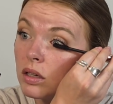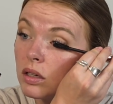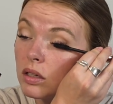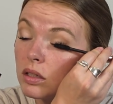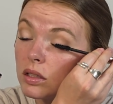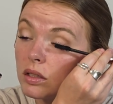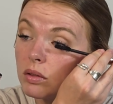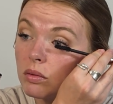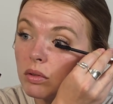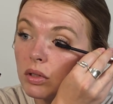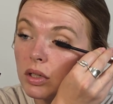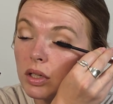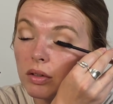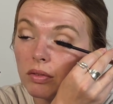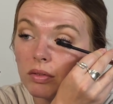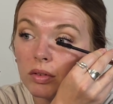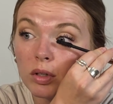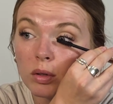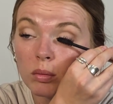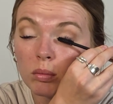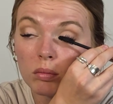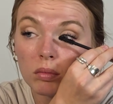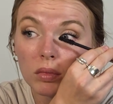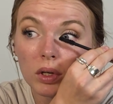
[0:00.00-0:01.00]
So we'll give
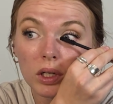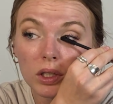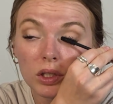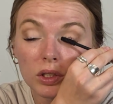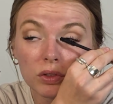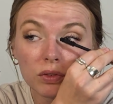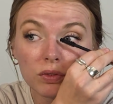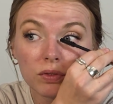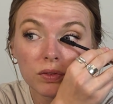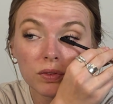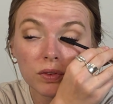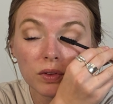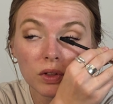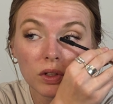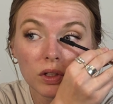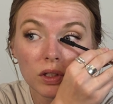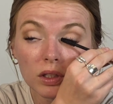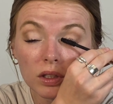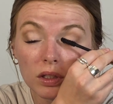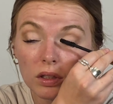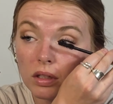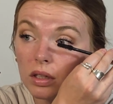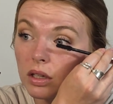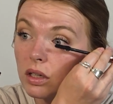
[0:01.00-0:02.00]
you a much
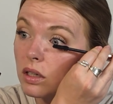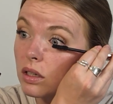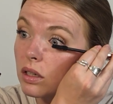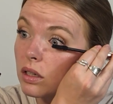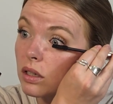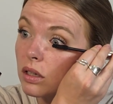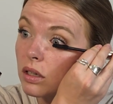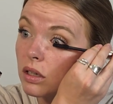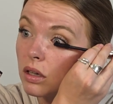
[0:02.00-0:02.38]
fuller look.